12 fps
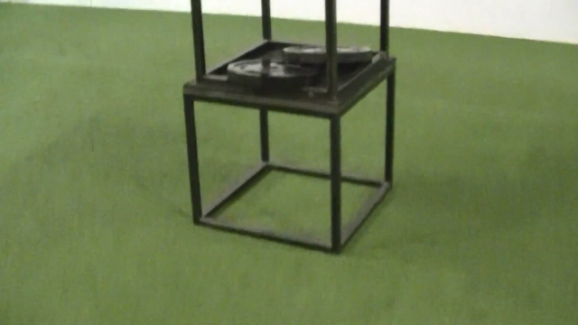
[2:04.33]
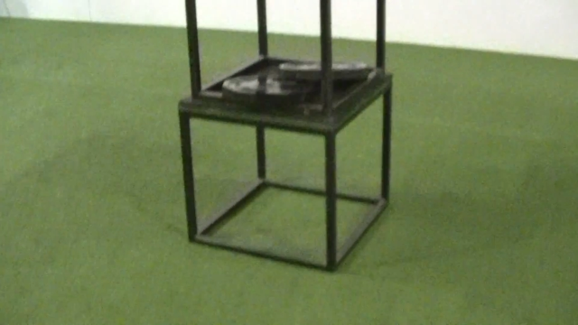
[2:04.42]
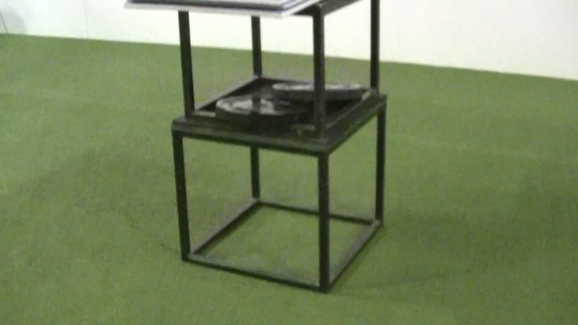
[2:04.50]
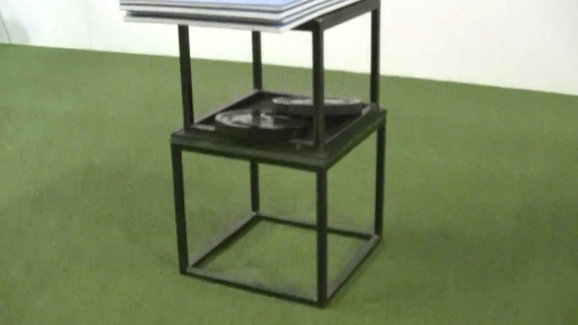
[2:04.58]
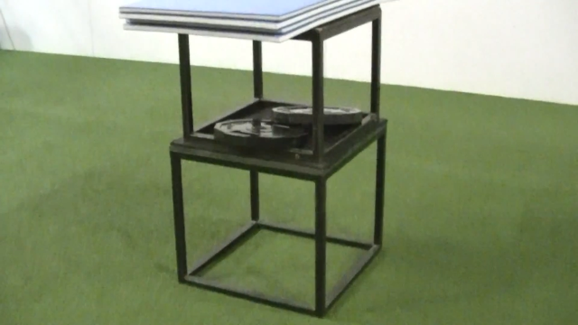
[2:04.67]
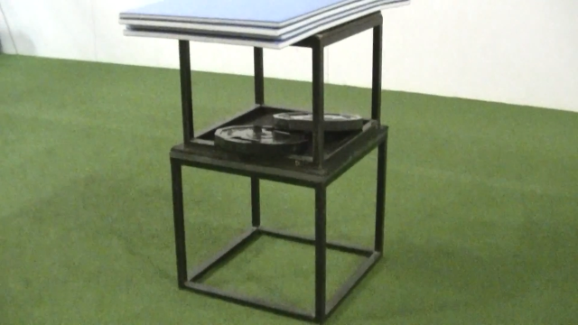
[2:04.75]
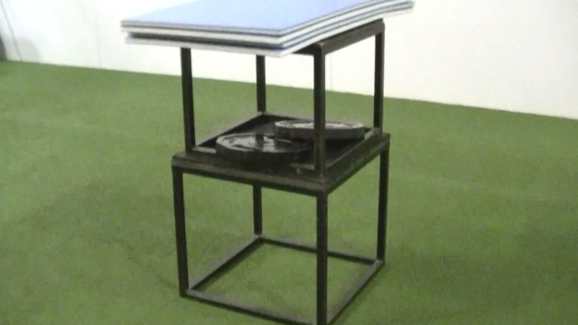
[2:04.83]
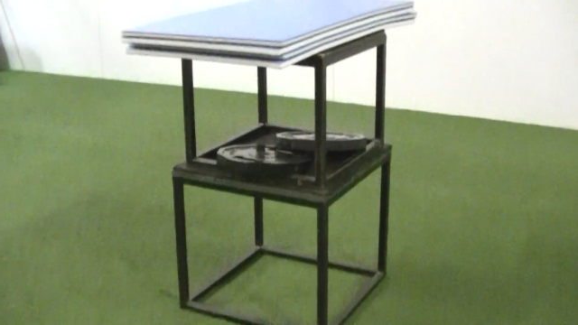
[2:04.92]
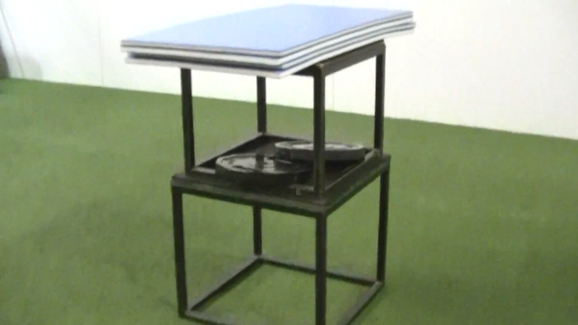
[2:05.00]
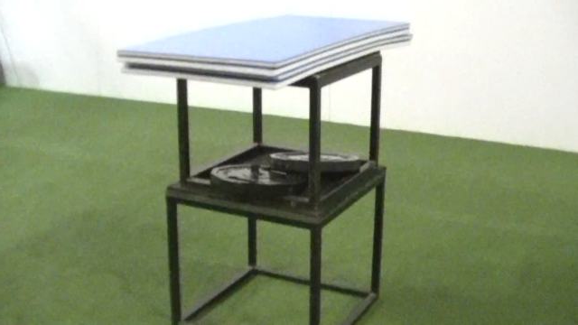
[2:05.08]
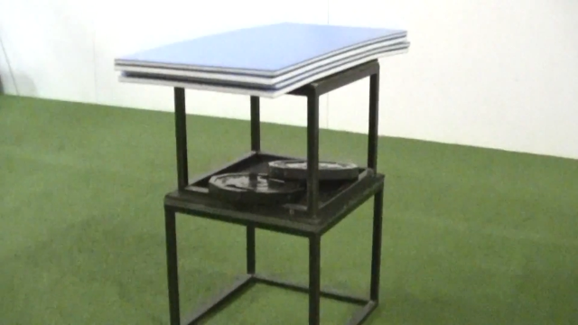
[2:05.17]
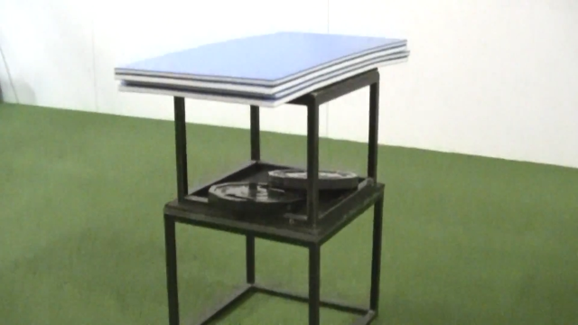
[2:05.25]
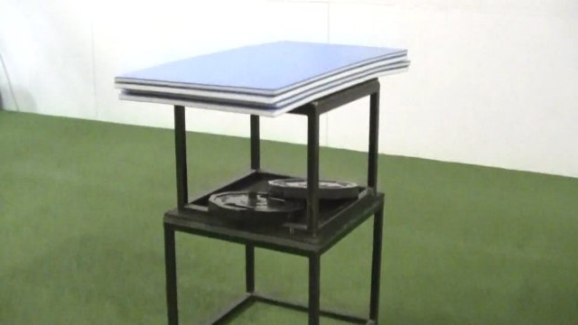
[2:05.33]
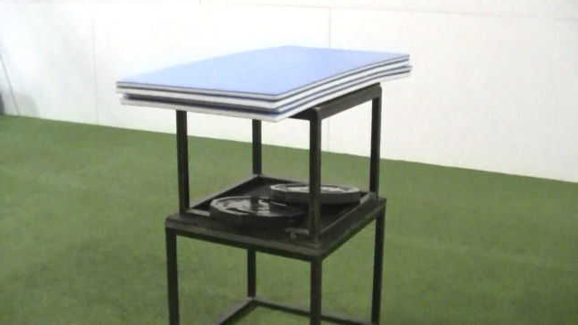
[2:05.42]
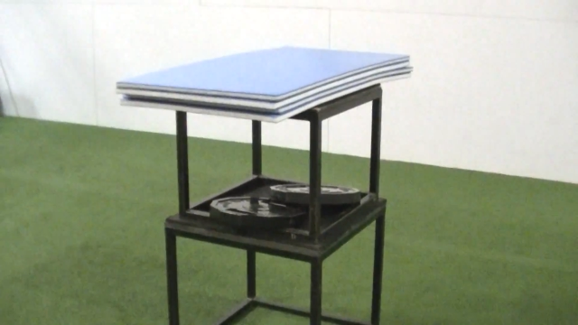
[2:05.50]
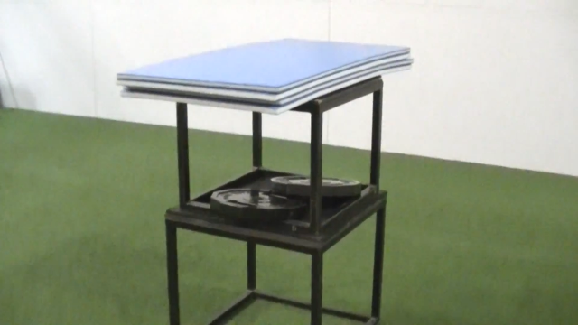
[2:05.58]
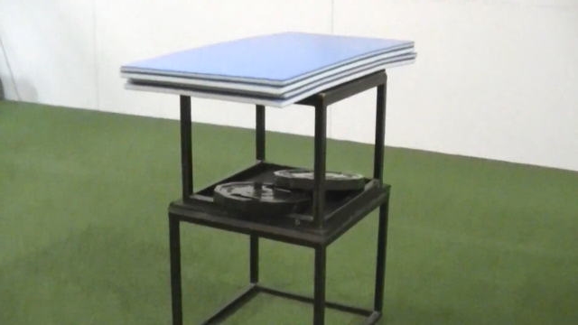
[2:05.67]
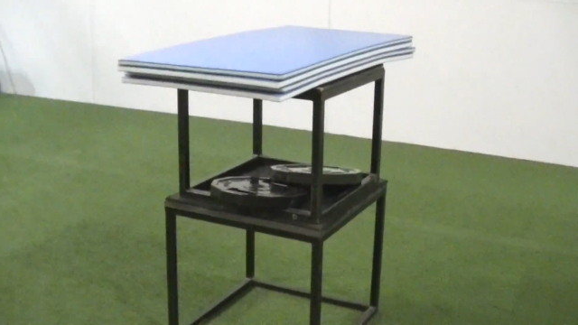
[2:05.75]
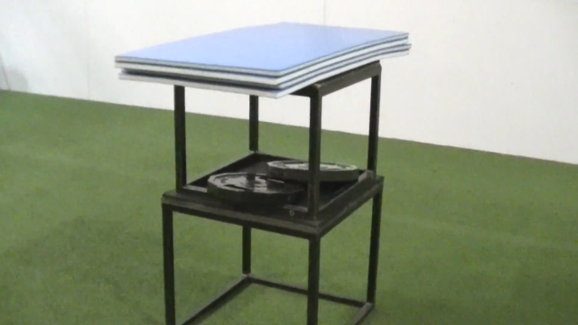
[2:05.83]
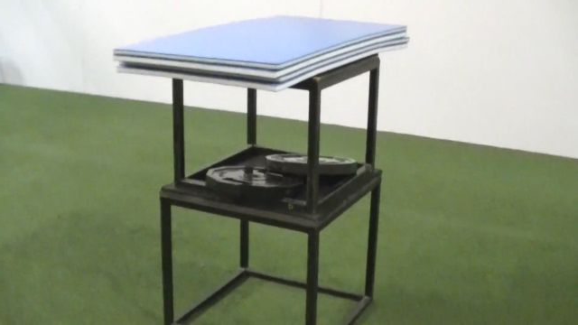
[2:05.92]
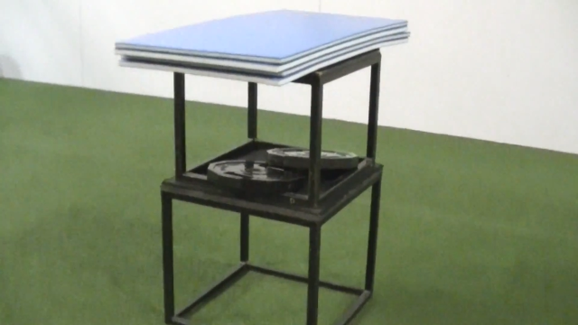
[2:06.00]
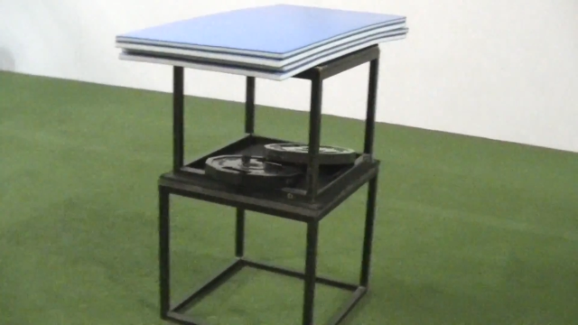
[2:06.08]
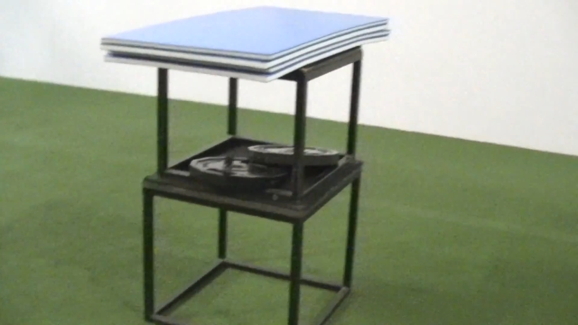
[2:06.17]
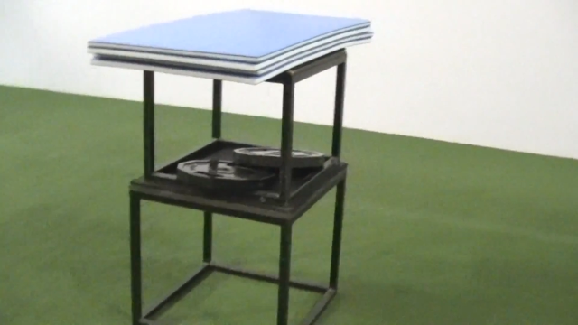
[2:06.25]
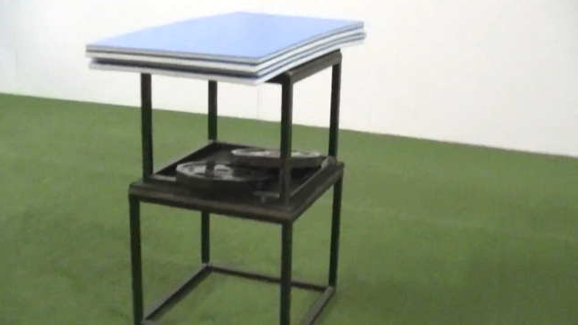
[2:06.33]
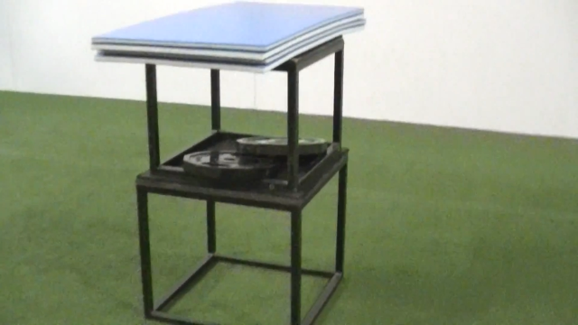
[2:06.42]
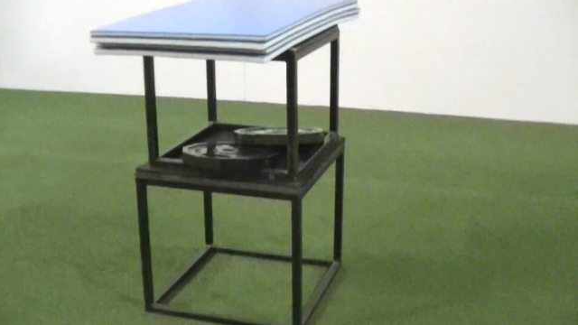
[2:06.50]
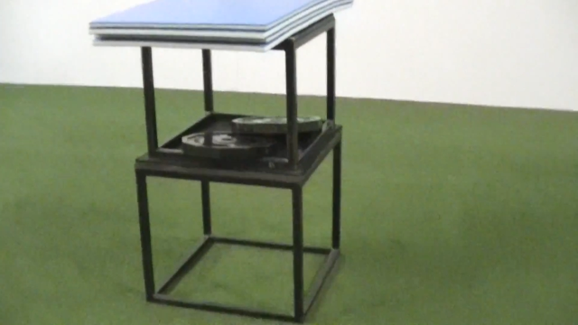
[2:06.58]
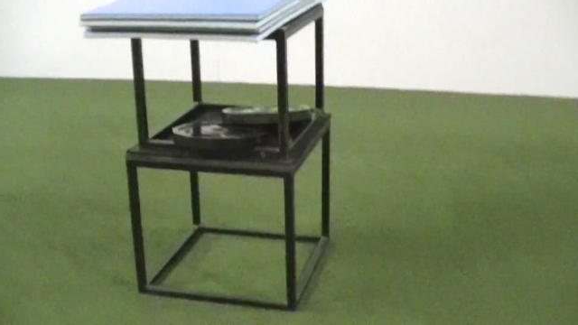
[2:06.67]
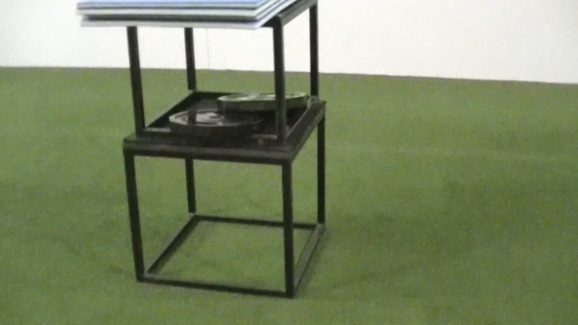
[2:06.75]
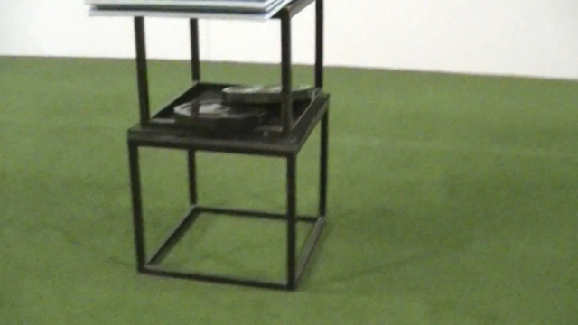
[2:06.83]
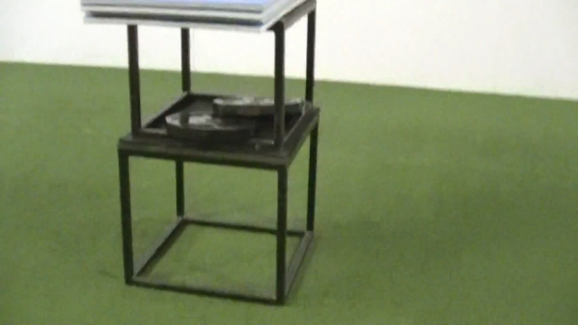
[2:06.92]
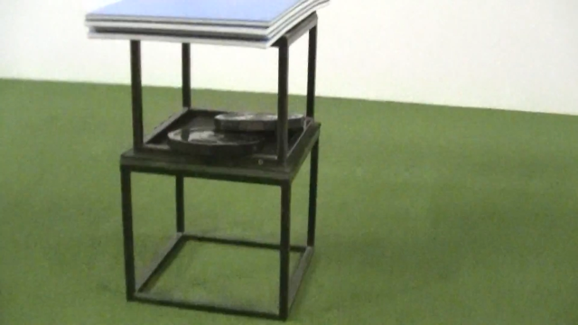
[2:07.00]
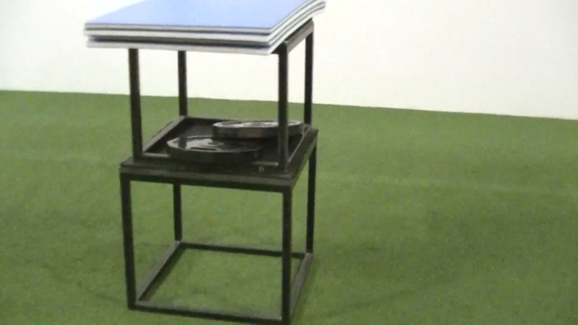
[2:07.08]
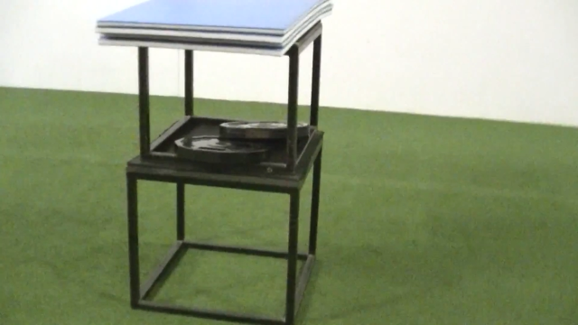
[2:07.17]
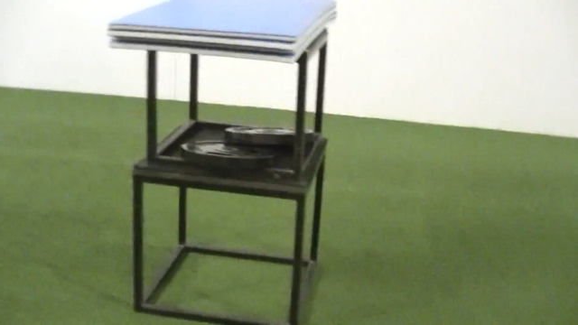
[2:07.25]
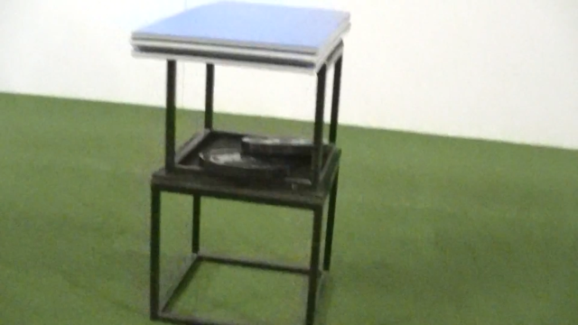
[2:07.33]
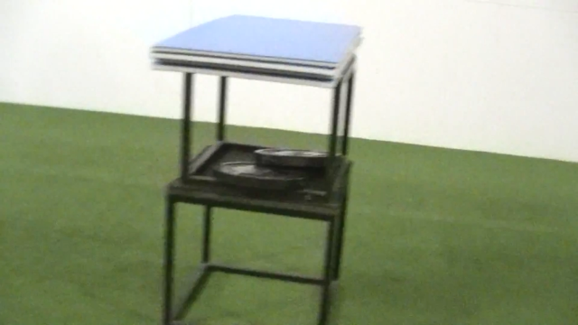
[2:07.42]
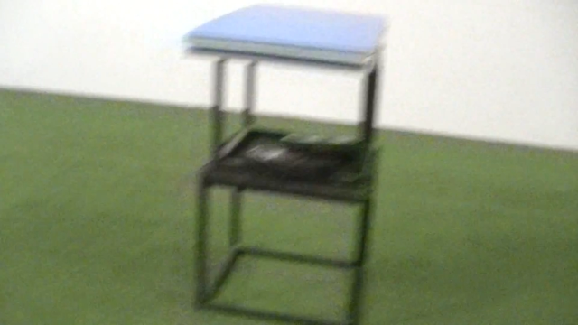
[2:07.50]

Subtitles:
(no speaker visible)